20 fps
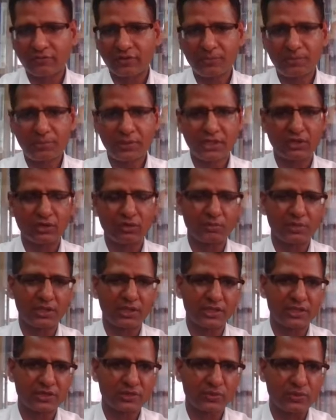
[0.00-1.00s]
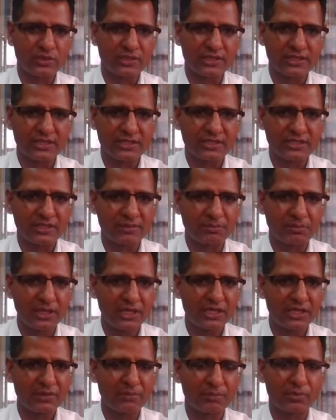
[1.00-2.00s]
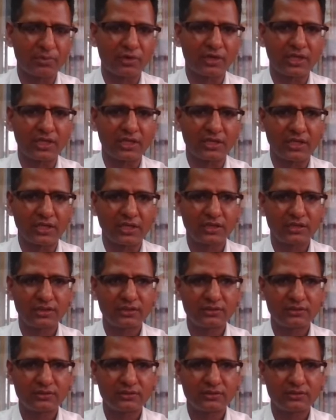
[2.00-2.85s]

different human resources is a very important thing.